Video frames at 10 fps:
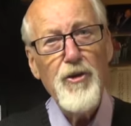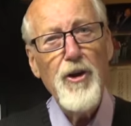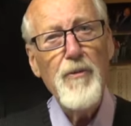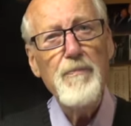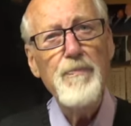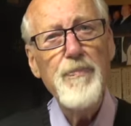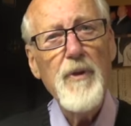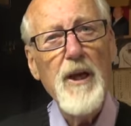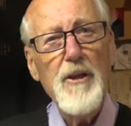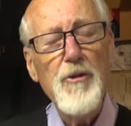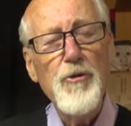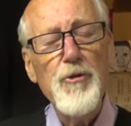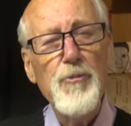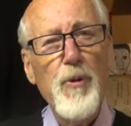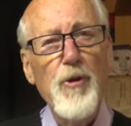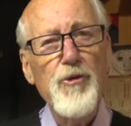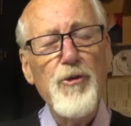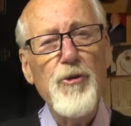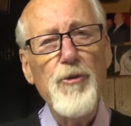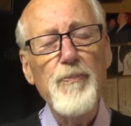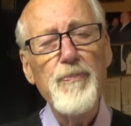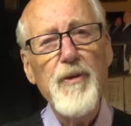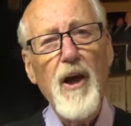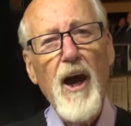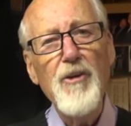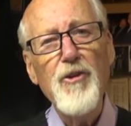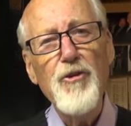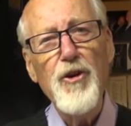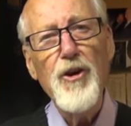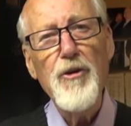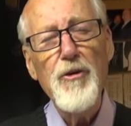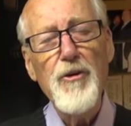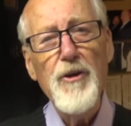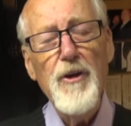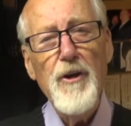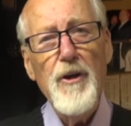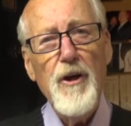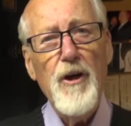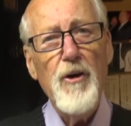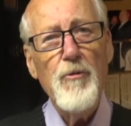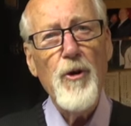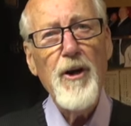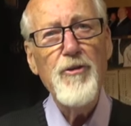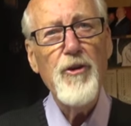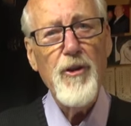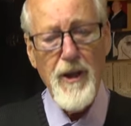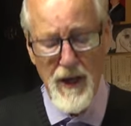um, Hitler's personal adjutant uh, right to the